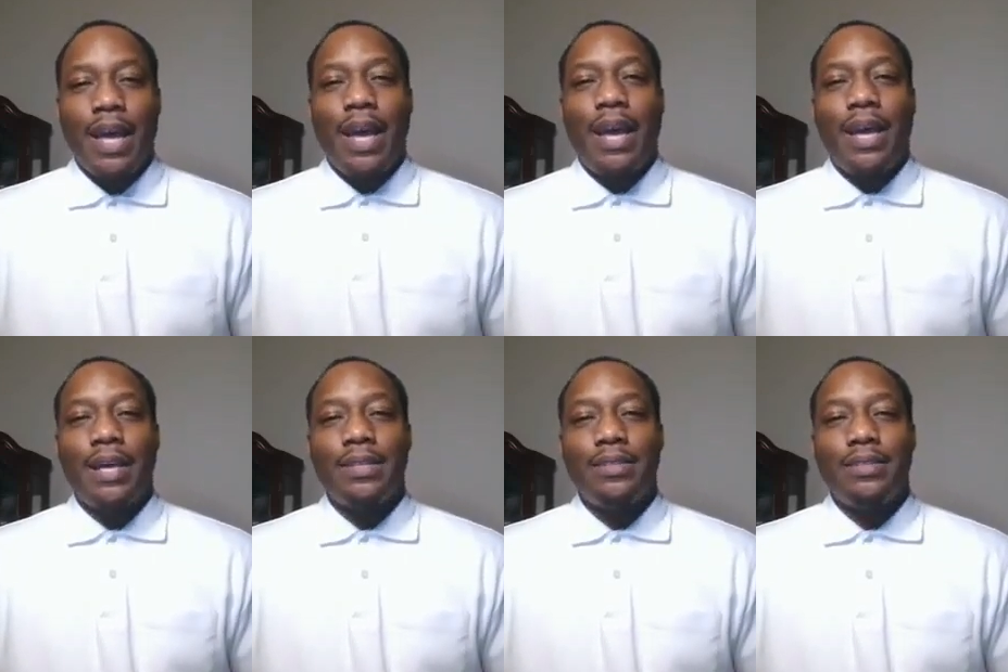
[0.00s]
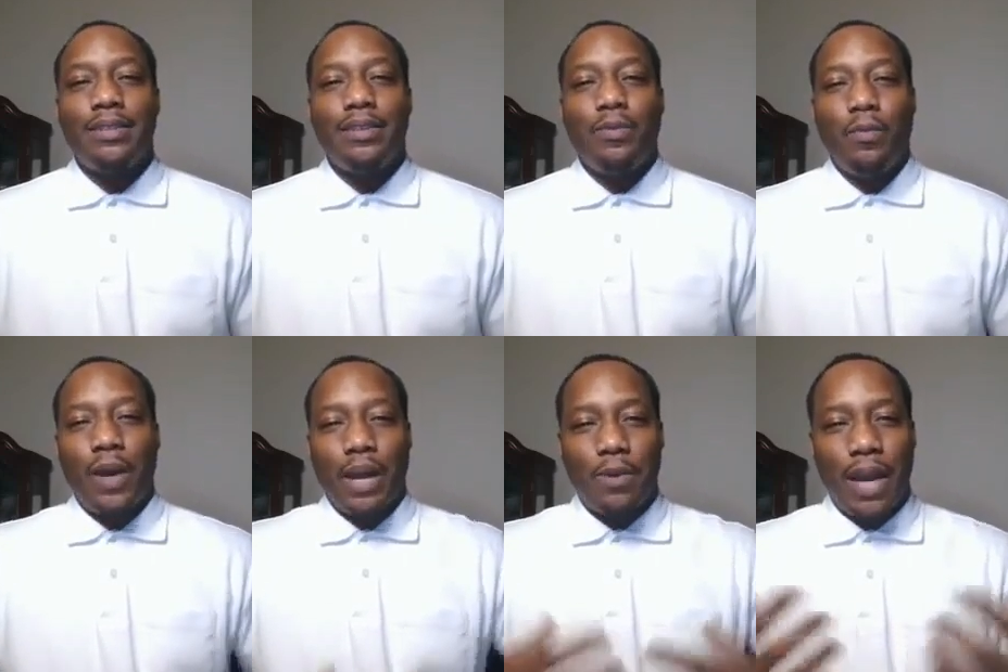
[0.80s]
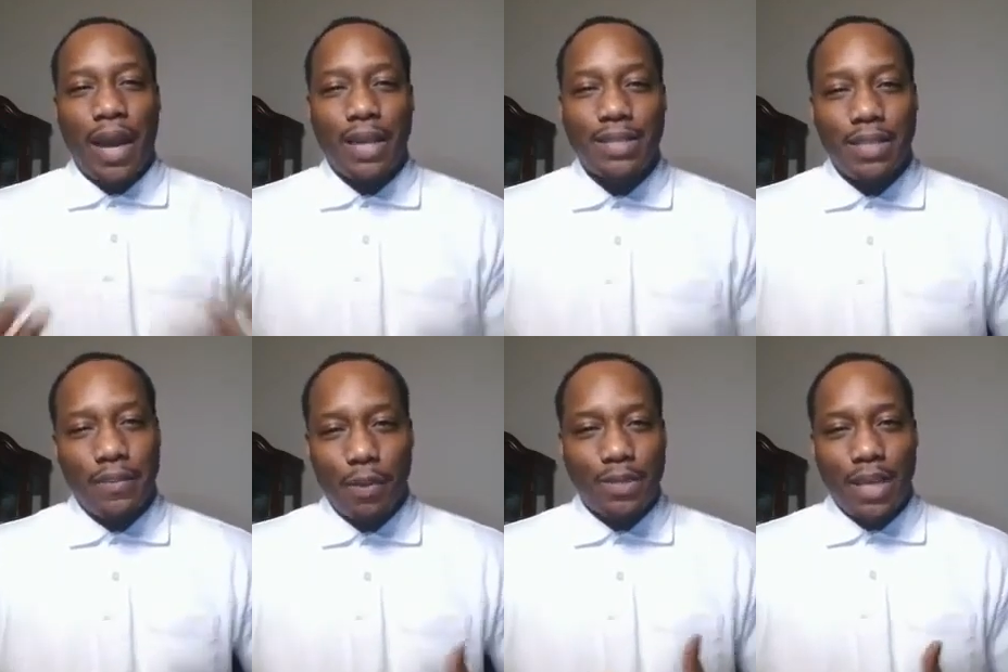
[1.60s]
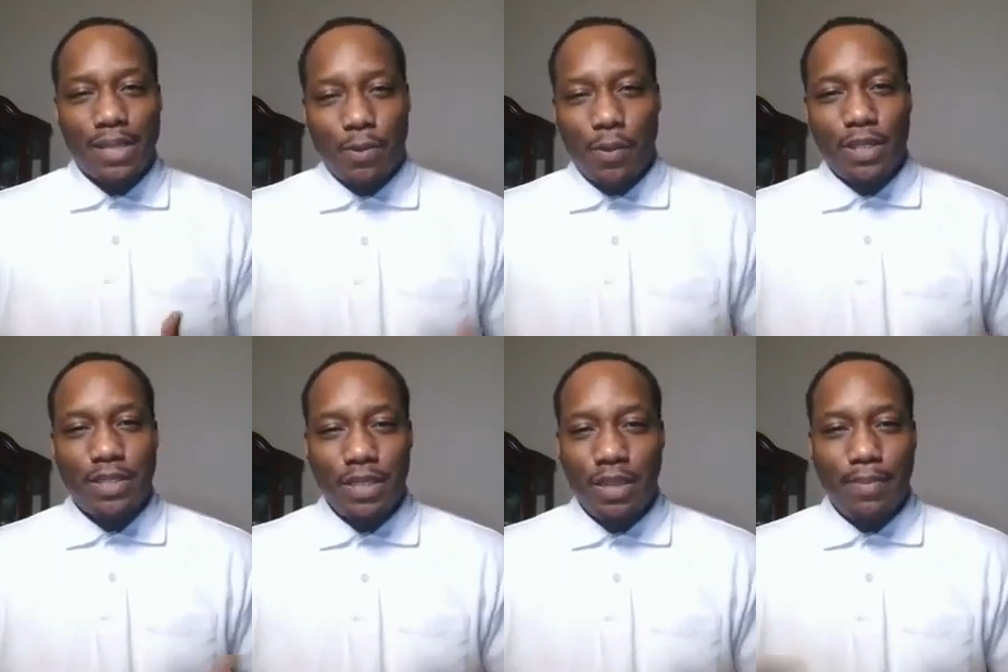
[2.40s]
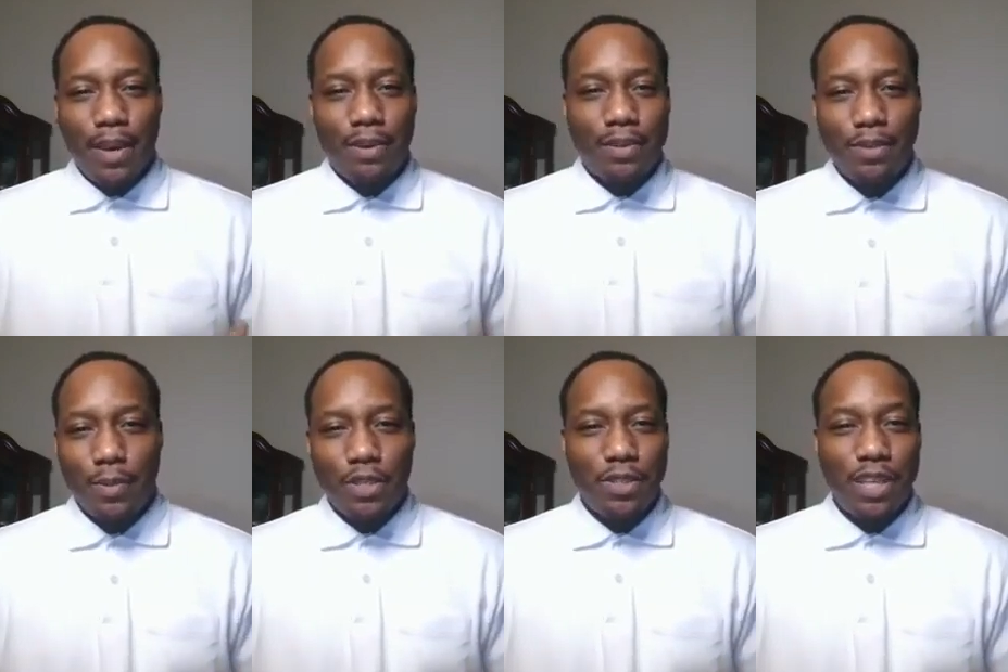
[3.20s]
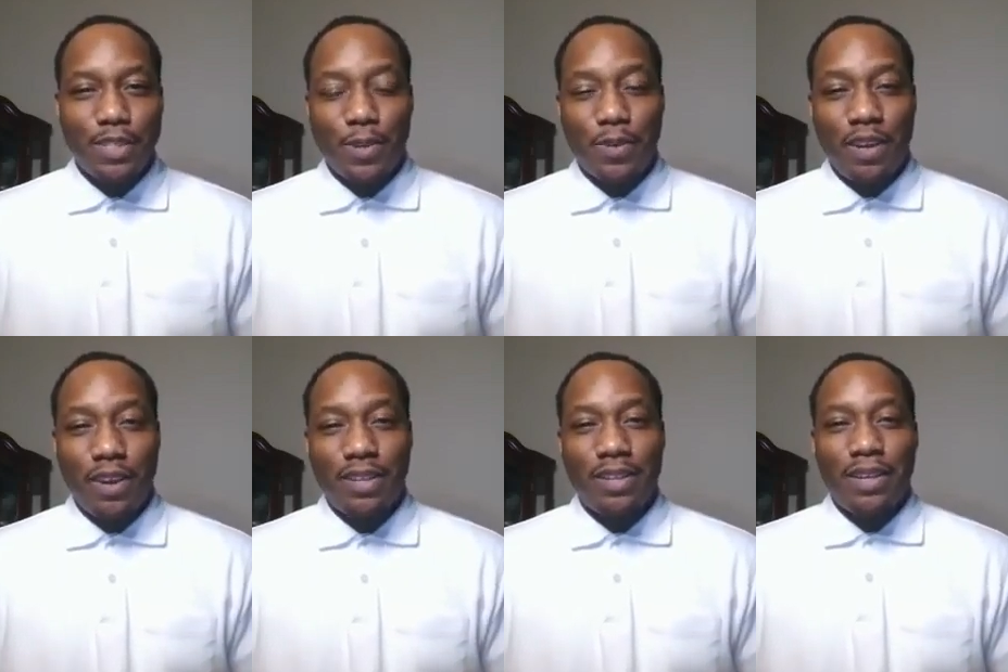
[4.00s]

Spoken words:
And when I would ask, if I was asked a question about, so what do you think is going on?